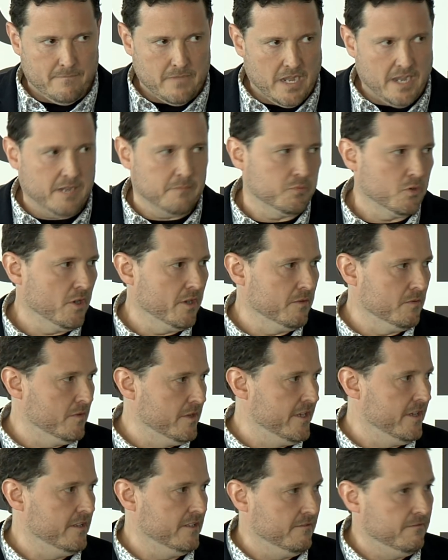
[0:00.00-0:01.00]
high
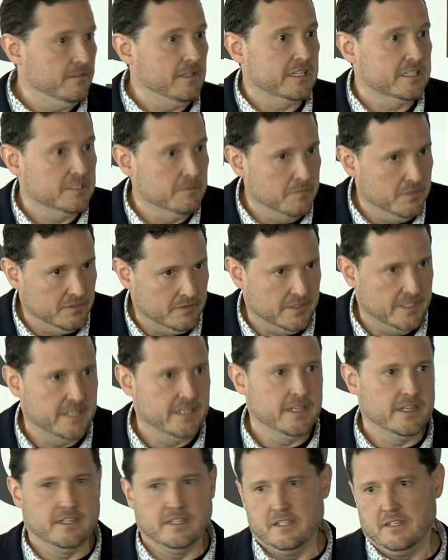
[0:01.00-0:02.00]
priority on the
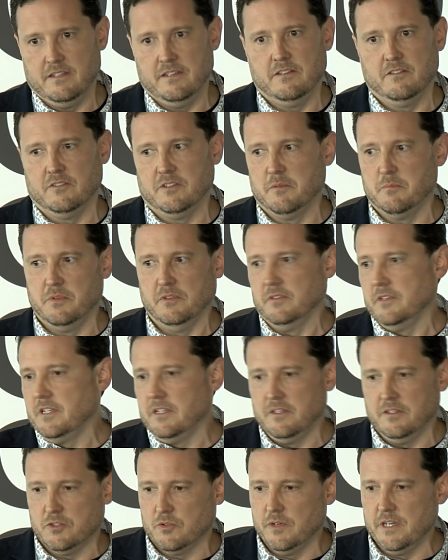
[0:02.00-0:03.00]
flexibility and the
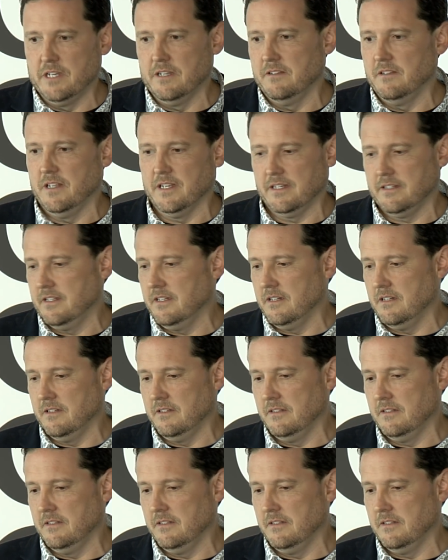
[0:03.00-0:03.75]
ability to treat it like